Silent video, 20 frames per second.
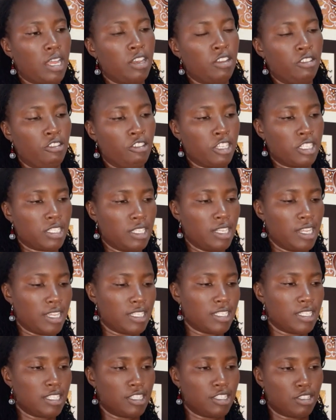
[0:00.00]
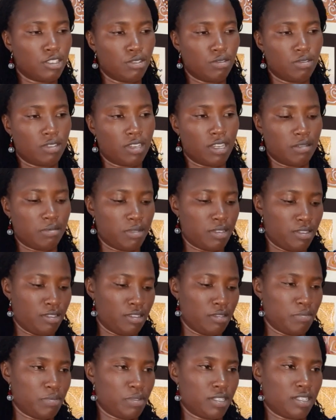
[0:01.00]
It was less than 2 cups.
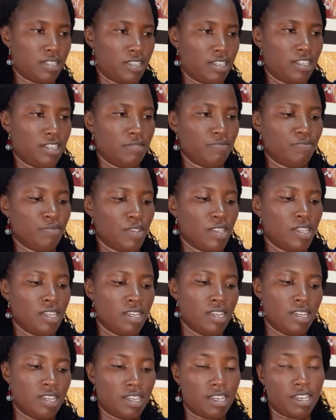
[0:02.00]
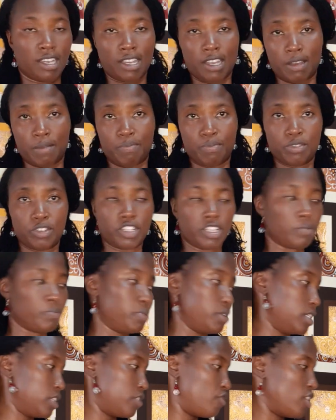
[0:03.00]
Oops, see? A couple
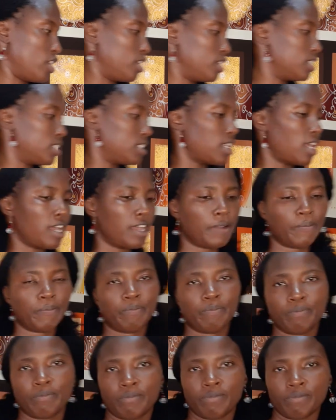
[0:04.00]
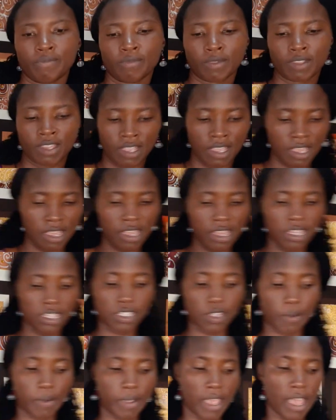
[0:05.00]
chickpeas fell inside.
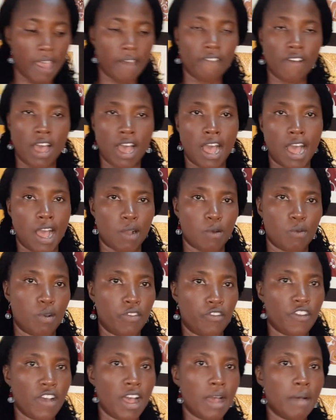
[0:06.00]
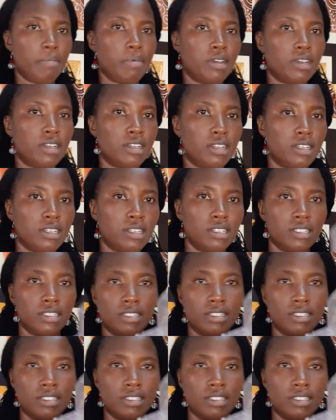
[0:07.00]
So we have our Aquafaba.